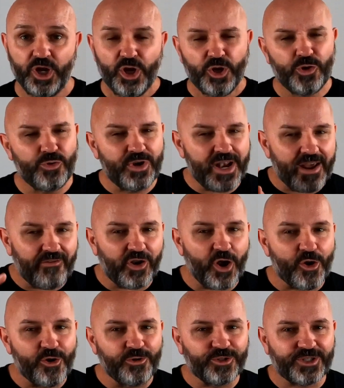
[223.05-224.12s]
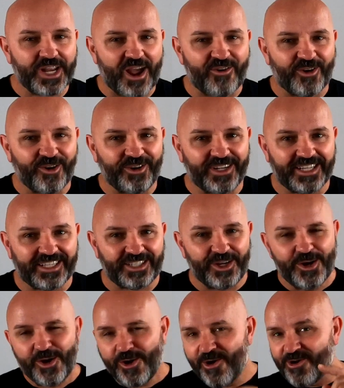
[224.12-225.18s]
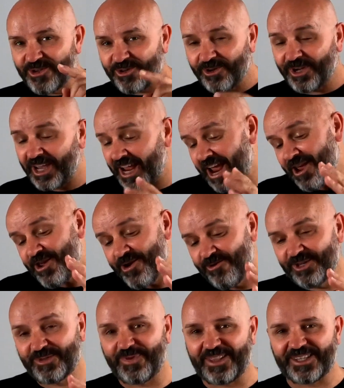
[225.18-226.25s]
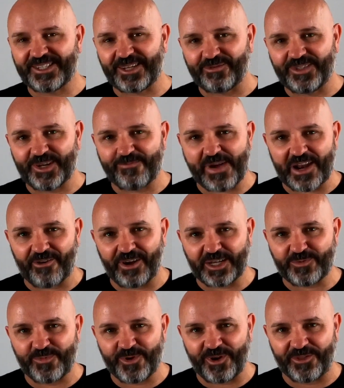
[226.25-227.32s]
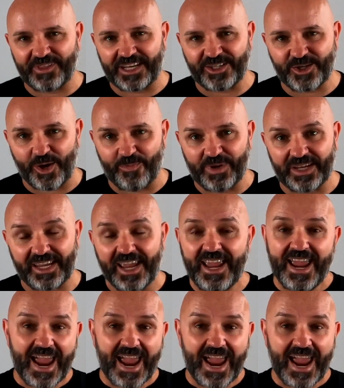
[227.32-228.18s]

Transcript: You never know who's downloading it, who's looking at you as being the subject matter expert on that topic,